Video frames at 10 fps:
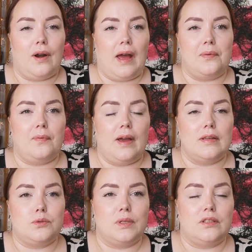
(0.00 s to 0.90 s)
half
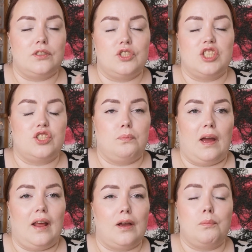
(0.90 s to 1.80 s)
face with just
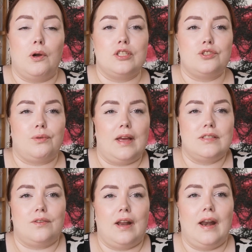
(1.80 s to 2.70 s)
my like
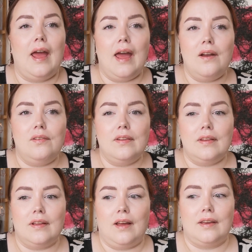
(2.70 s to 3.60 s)
moisturizer and
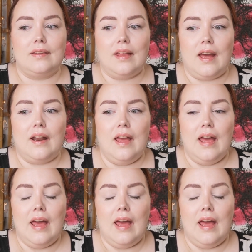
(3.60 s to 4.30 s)
everything like that.